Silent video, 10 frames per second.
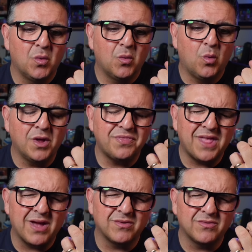what
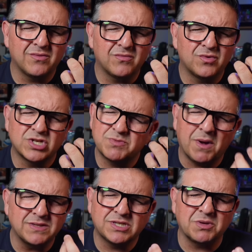that
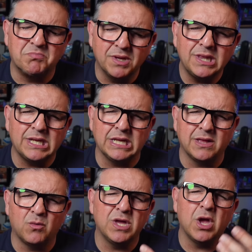responsibility
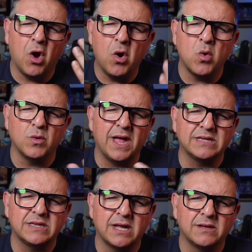that we owe,
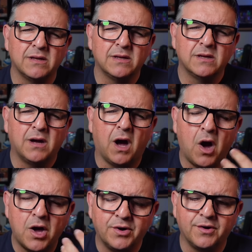that
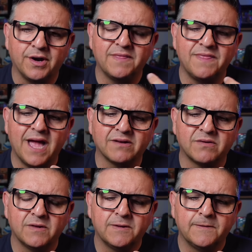honor and that,
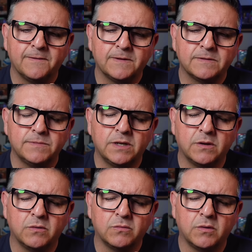you
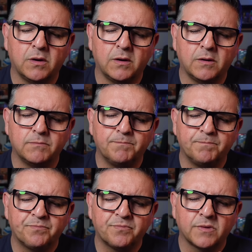know,
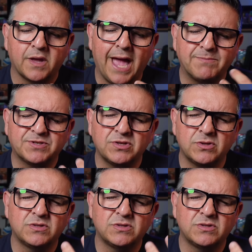absolute